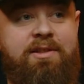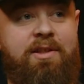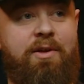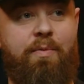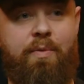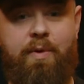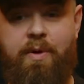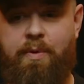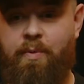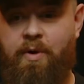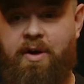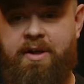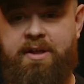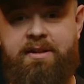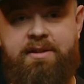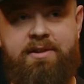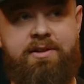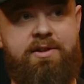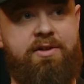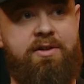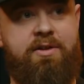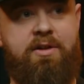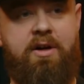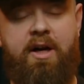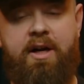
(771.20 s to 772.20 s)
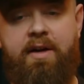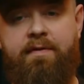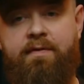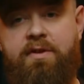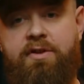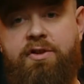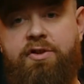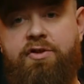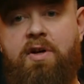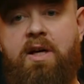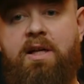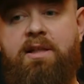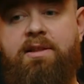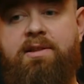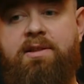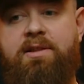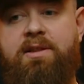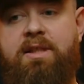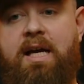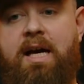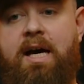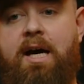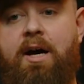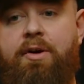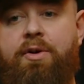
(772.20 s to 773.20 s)
that we wanted to kind of address is
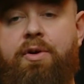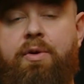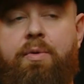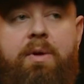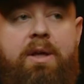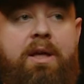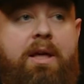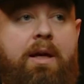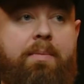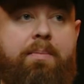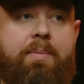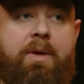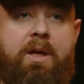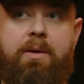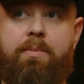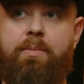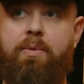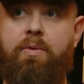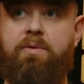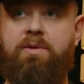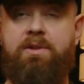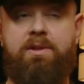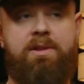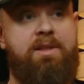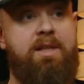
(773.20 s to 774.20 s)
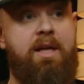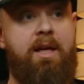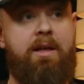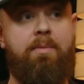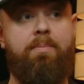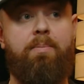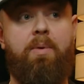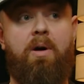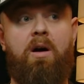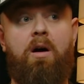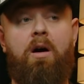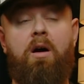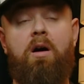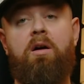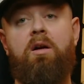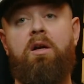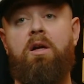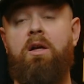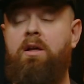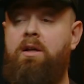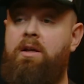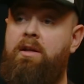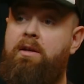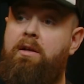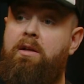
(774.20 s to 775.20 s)
how do we get people to take part
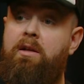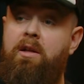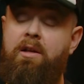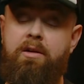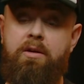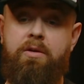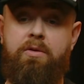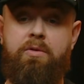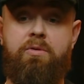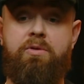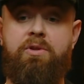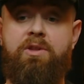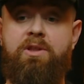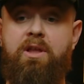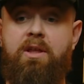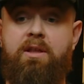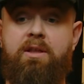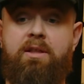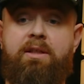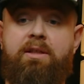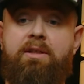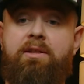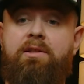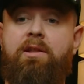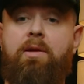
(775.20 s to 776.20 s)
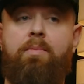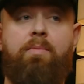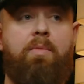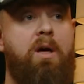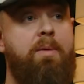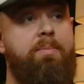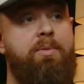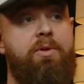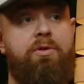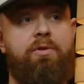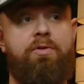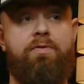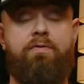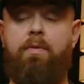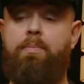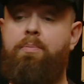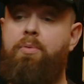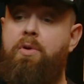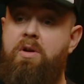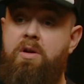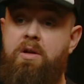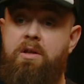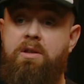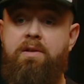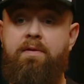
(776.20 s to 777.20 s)
in clinical studies that might be used for
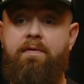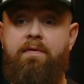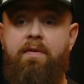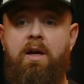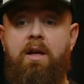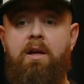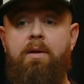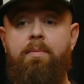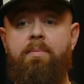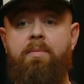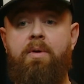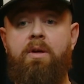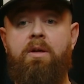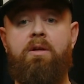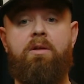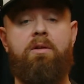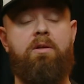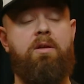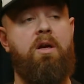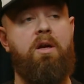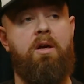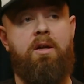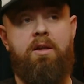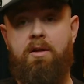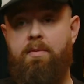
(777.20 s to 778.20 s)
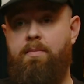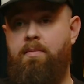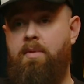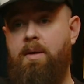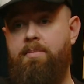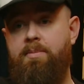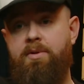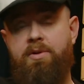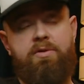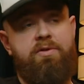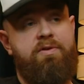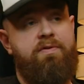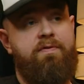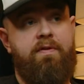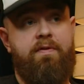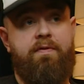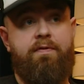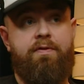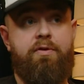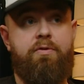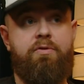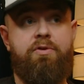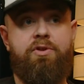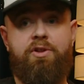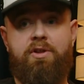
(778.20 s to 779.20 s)
product development, that might be used for
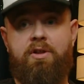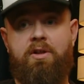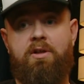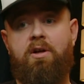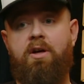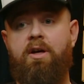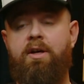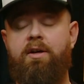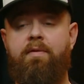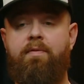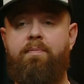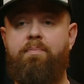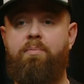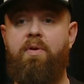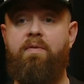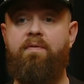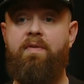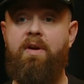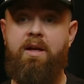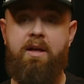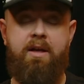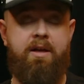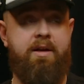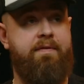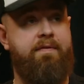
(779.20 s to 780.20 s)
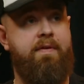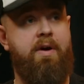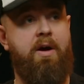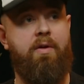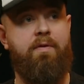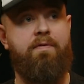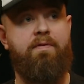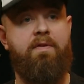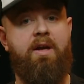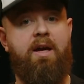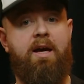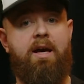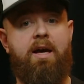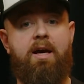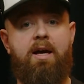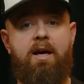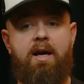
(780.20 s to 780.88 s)
future kind of preventative healthcare?